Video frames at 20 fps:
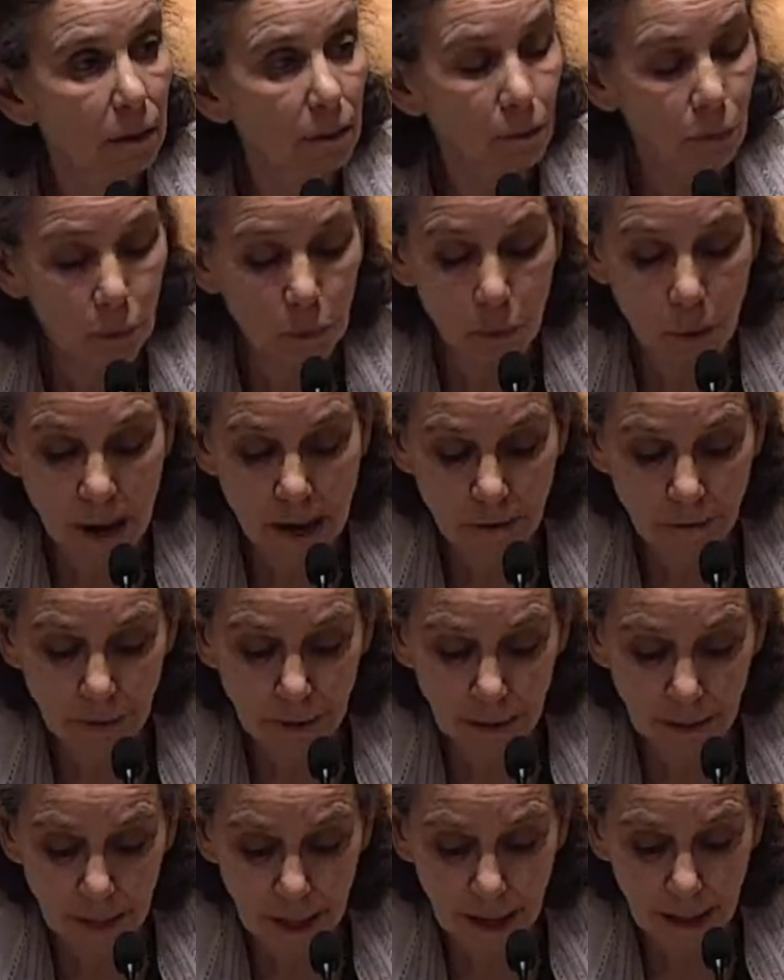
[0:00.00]

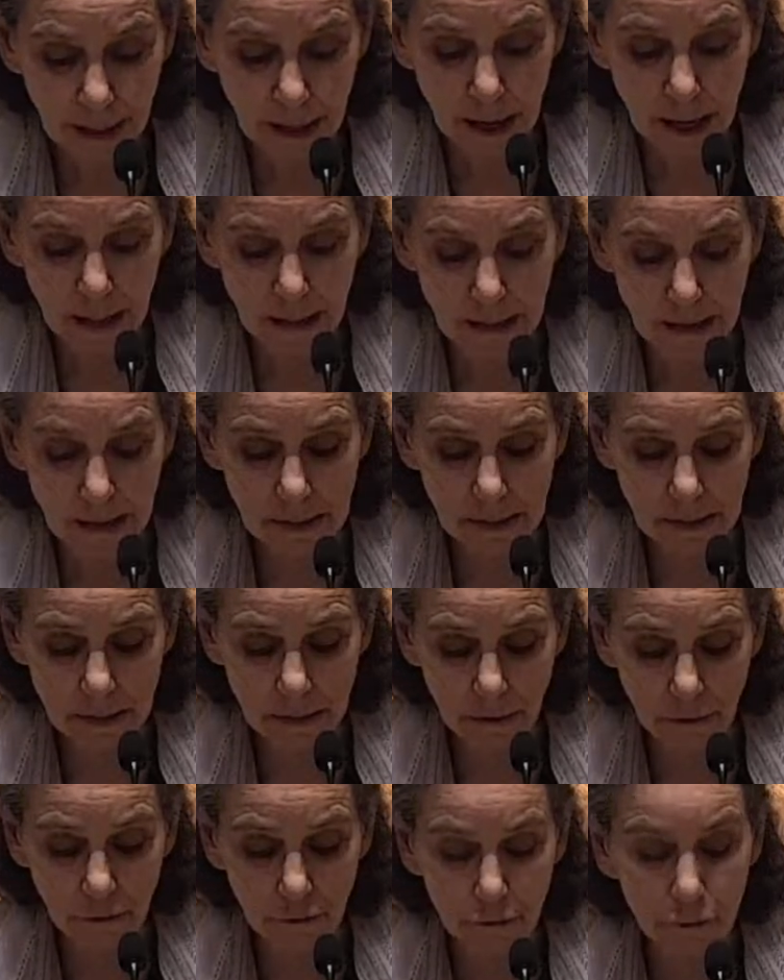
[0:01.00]
waving their guns
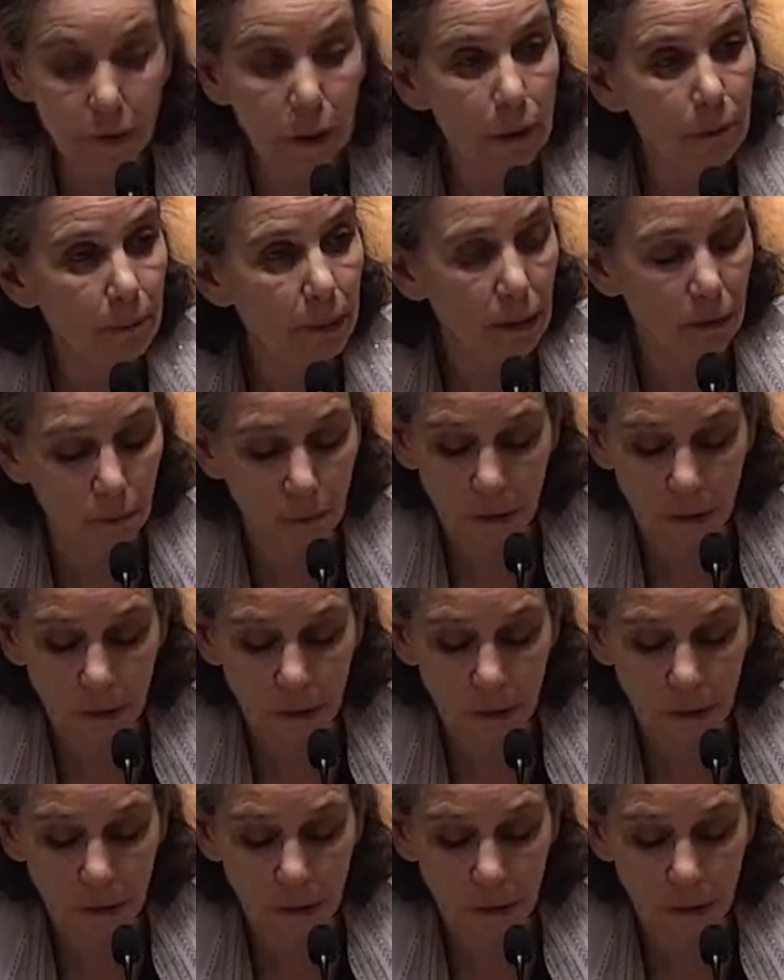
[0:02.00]
and filming